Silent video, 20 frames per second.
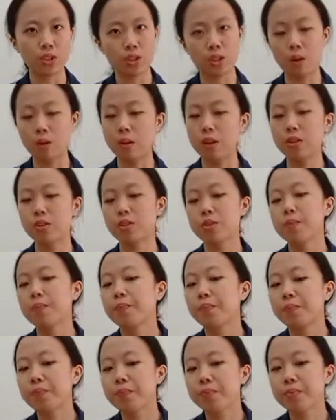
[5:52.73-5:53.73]
knowledge.
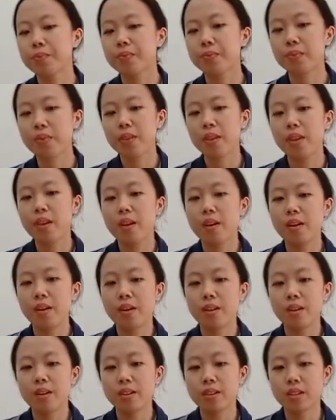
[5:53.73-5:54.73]

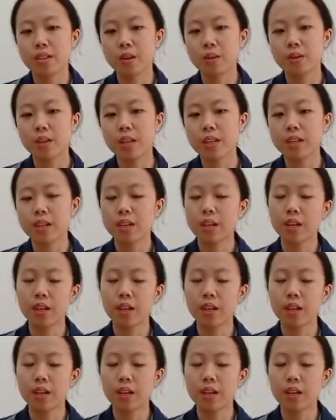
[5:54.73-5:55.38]
So that